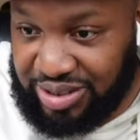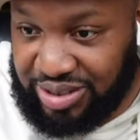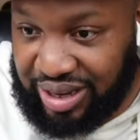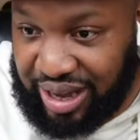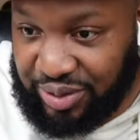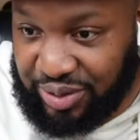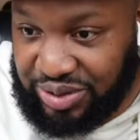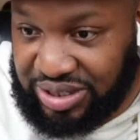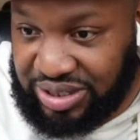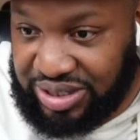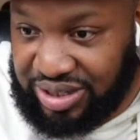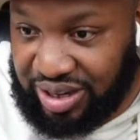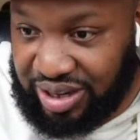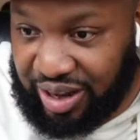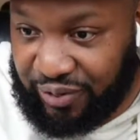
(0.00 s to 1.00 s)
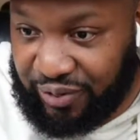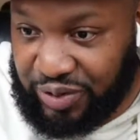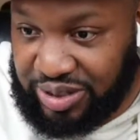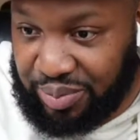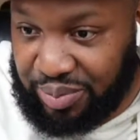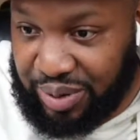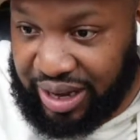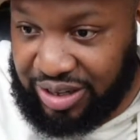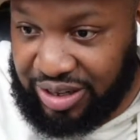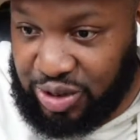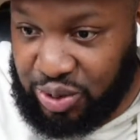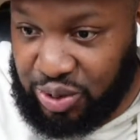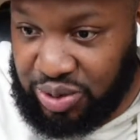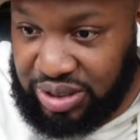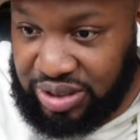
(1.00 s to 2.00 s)
was just looking for somebody
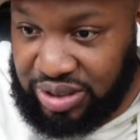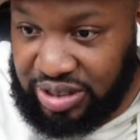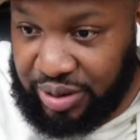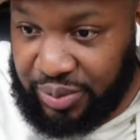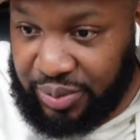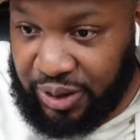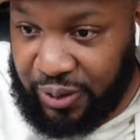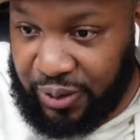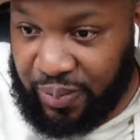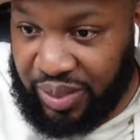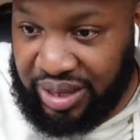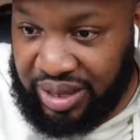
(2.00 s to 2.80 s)
too, CCB.